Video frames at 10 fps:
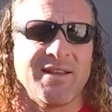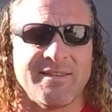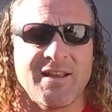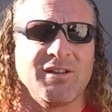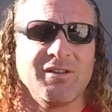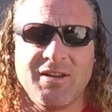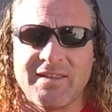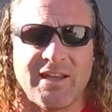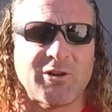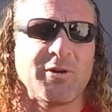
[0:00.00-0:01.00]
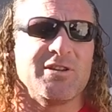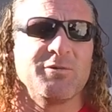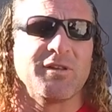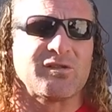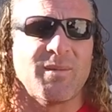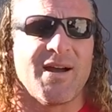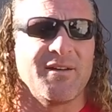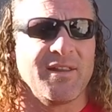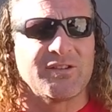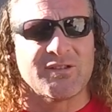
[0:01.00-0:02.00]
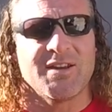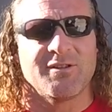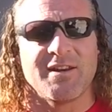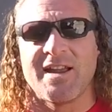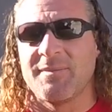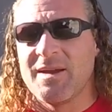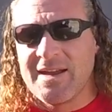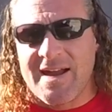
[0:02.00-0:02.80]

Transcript: and they greet you with a smile, they say your name,